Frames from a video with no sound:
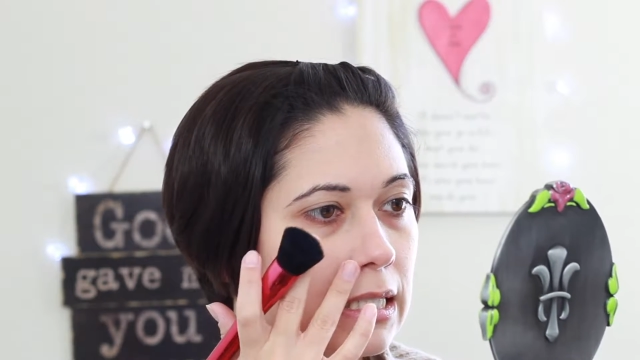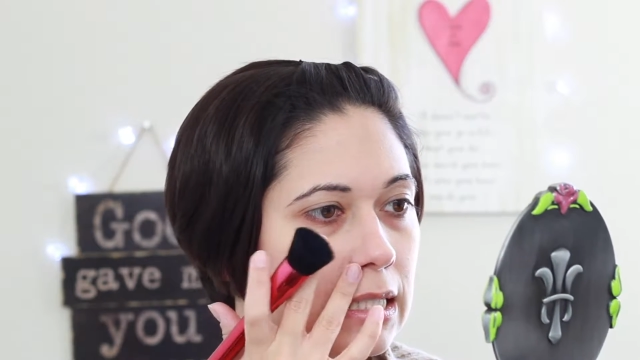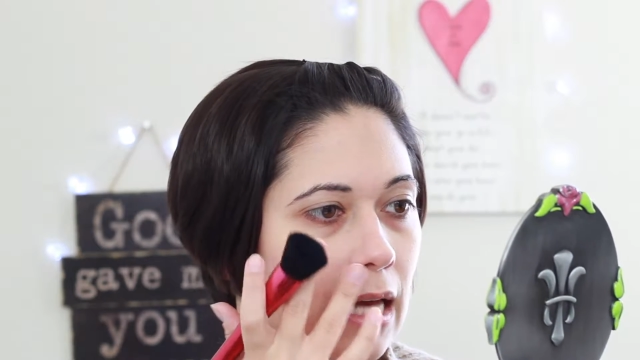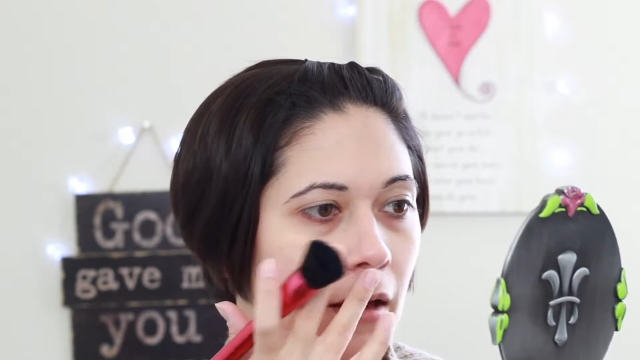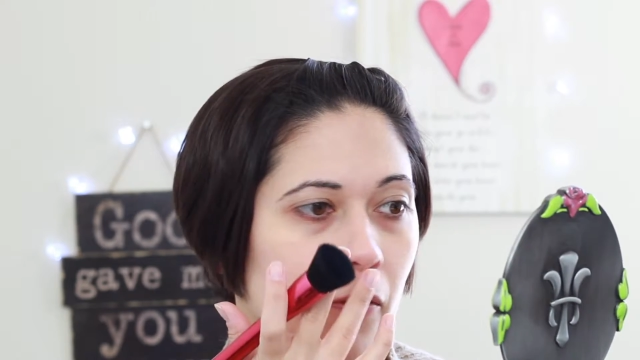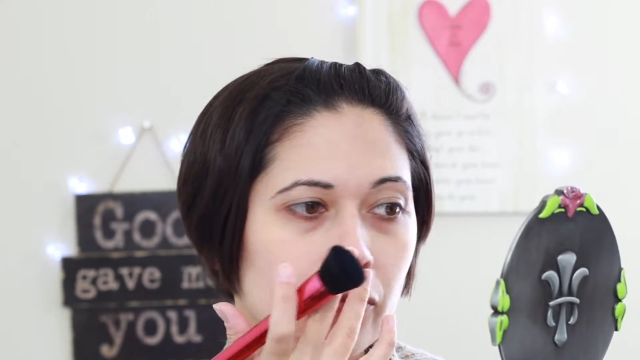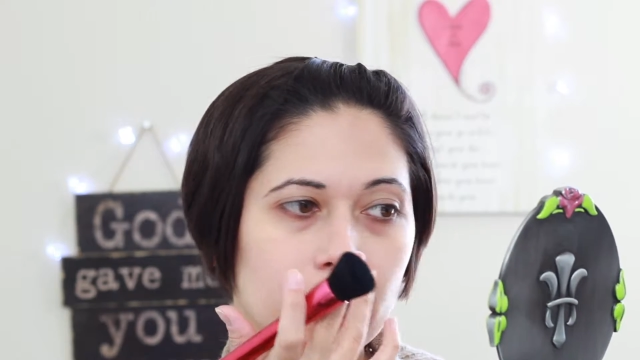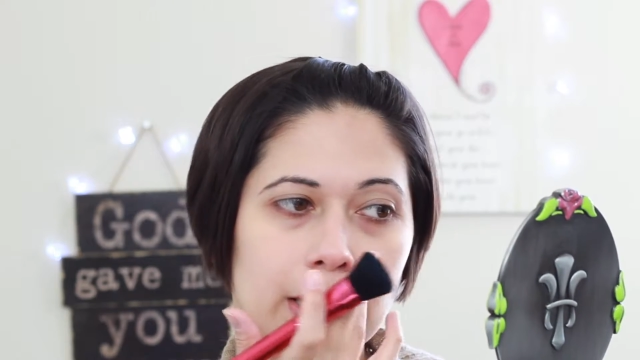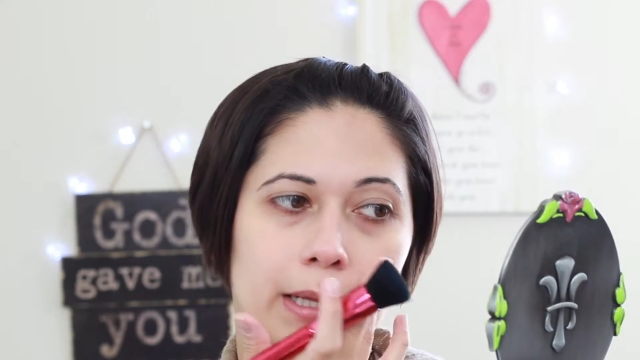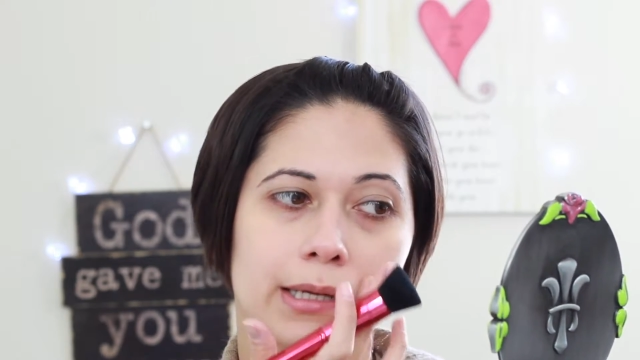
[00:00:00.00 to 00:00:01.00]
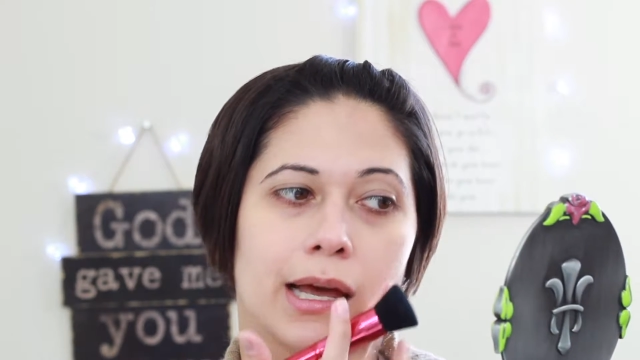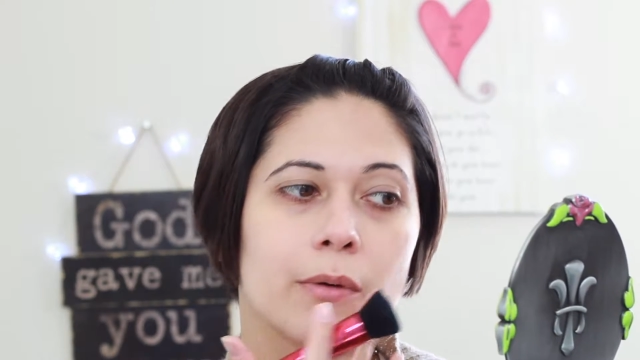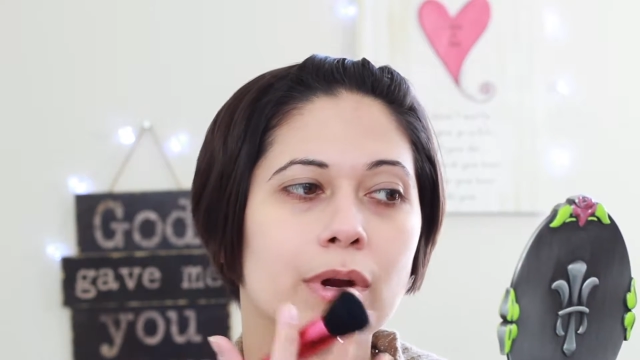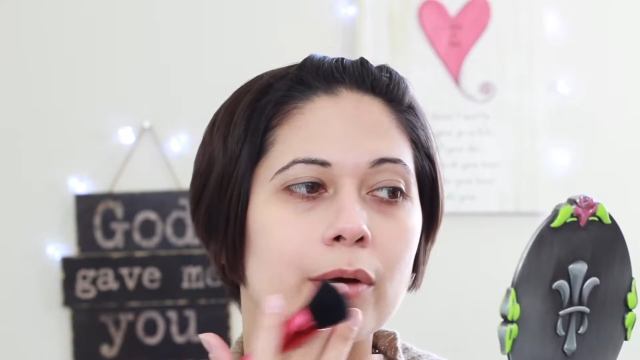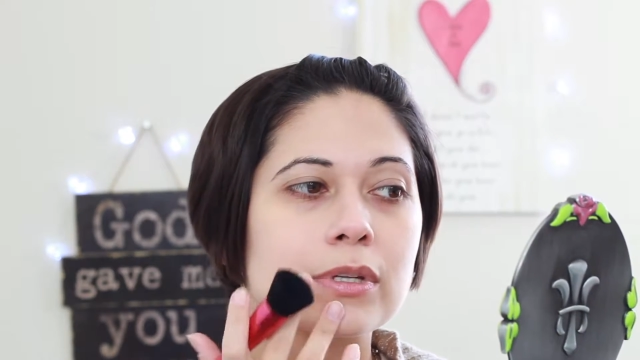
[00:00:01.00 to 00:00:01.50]
it's
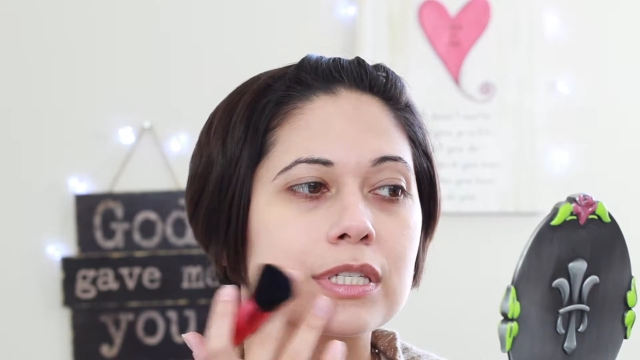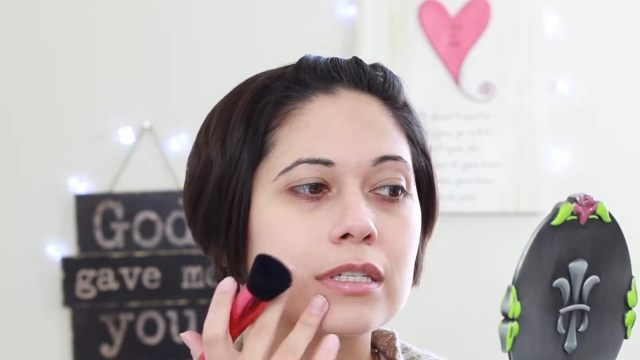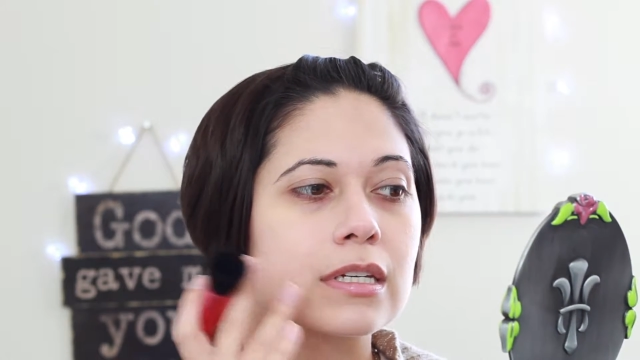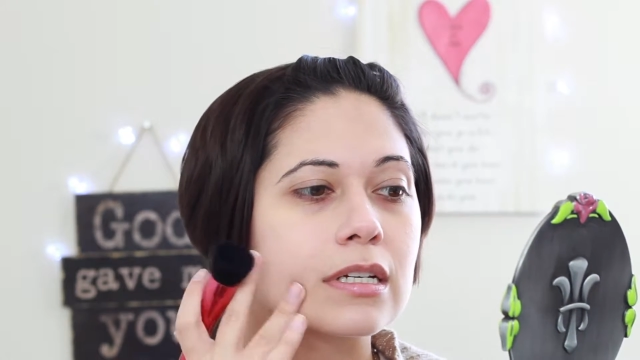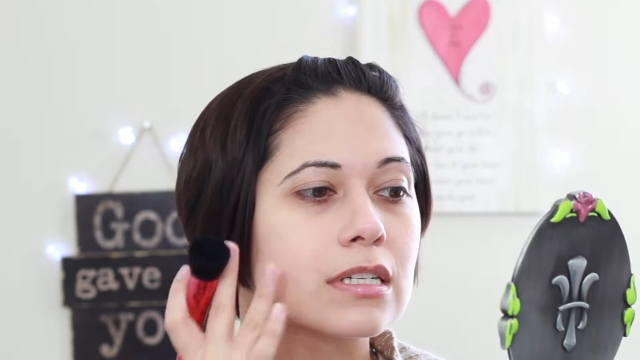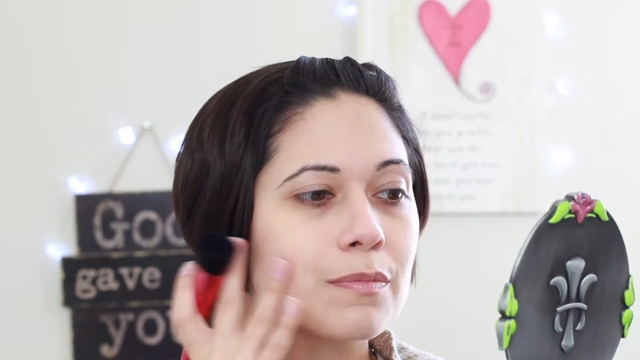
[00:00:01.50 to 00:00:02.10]
definitely not what I would